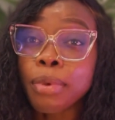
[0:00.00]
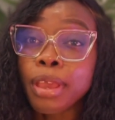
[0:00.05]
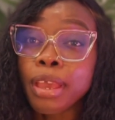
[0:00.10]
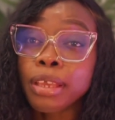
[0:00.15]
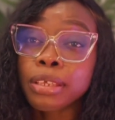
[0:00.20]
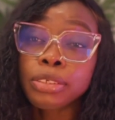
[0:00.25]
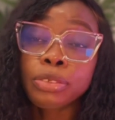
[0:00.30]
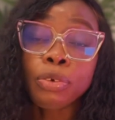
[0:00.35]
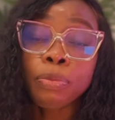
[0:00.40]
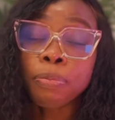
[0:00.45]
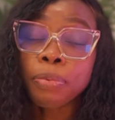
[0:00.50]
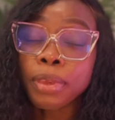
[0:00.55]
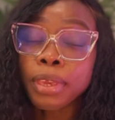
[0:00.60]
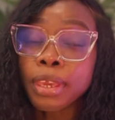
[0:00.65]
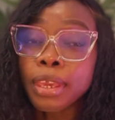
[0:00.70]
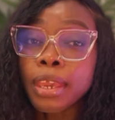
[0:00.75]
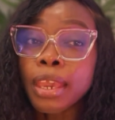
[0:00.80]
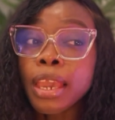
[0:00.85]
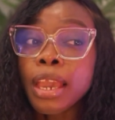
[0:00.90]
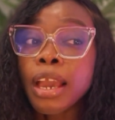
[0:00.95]
SOP,
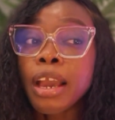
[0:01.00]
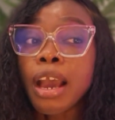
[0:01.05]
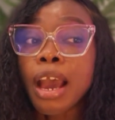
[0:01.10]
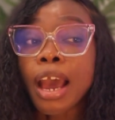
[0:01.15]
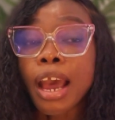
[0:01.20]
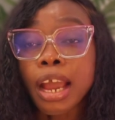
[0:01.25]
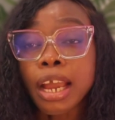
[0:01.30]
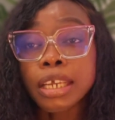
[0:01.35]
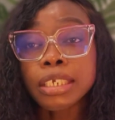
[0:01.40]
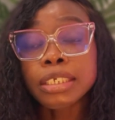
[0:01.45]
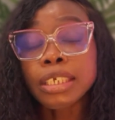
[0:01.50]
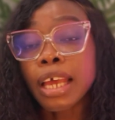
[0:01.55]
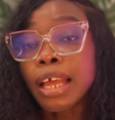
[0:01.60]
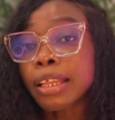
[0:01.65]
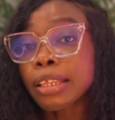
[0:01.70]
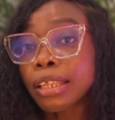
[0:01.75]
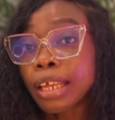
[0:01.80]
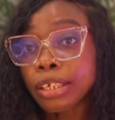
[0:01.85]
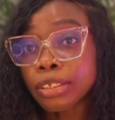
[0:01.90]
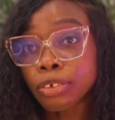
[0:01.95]
hers
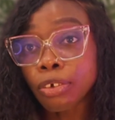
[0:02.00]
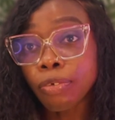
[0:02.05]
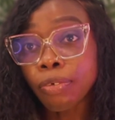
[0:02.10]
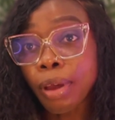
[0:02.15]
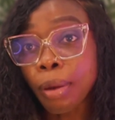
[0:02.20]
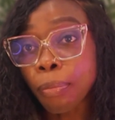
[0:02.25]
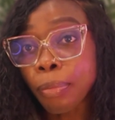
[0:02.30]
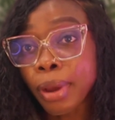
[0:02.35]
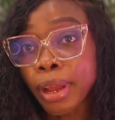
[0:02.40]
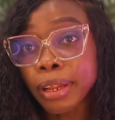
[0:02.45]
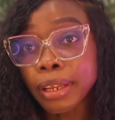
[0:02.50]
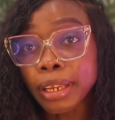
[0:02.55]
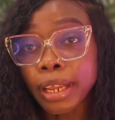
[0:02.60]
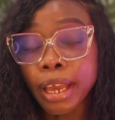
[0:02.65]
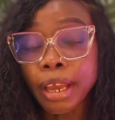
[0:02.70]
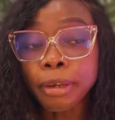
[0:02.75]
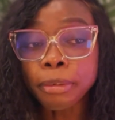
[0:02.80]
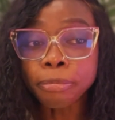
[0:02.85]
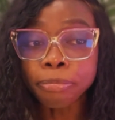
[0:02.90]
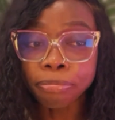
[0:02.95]
and that of her
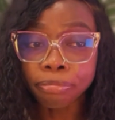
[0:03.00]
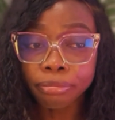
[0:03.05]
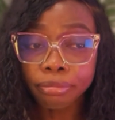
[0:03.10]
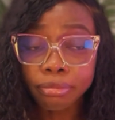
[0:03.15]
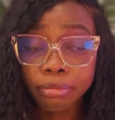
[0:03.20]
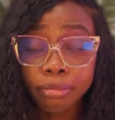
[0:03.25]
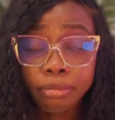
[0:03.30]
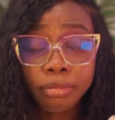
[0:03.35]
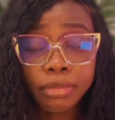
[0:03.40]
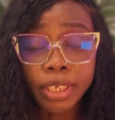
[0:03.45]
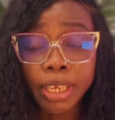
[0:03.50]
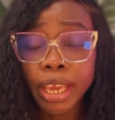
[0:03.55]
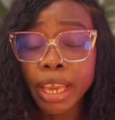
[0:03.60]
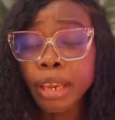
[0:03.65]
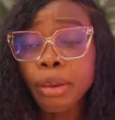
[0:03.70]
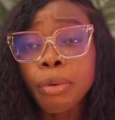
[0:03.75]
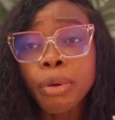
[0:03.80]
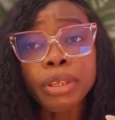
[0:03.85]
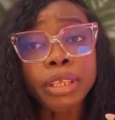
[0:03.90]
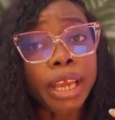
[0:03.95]
partner,
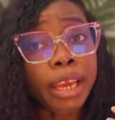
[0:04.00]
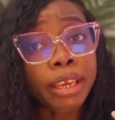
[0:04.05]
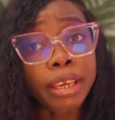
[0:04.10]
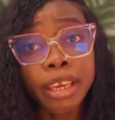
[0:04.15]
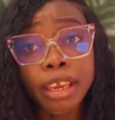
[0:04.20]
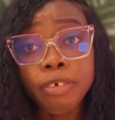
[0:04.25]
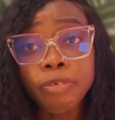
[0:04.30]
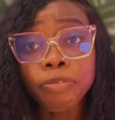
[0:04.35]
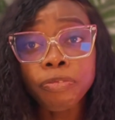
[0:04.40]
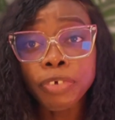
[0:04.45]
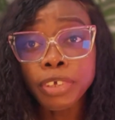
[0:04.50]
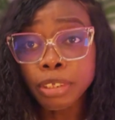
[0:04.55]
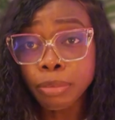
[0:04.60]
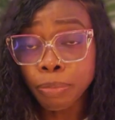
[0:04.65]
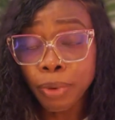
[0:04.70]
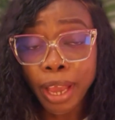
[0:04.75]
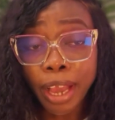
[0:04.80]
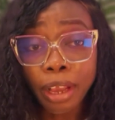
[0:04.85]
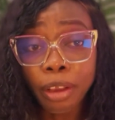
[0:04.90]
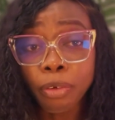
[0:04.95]
and gave
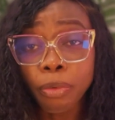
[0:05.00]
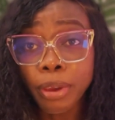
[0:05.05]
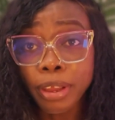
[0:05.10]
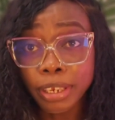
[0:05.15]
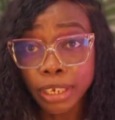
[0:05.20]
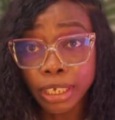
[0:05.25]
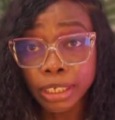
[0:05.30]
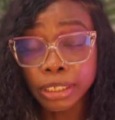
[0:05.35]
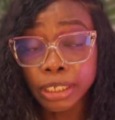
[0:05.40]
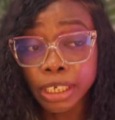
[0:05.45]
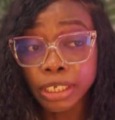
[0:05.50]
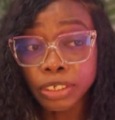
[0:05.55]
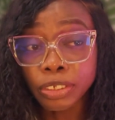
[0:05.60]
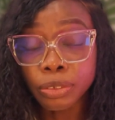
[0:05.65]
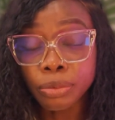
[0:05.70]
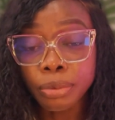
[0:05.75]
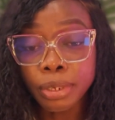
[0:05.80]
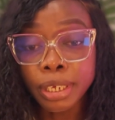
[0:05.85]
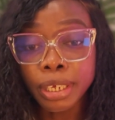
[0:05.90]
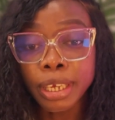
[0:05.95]
feedback where
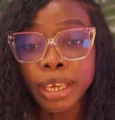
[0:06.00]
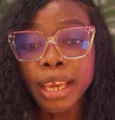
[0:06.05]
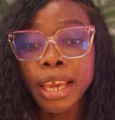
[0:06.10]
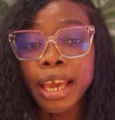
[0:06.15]
necessary.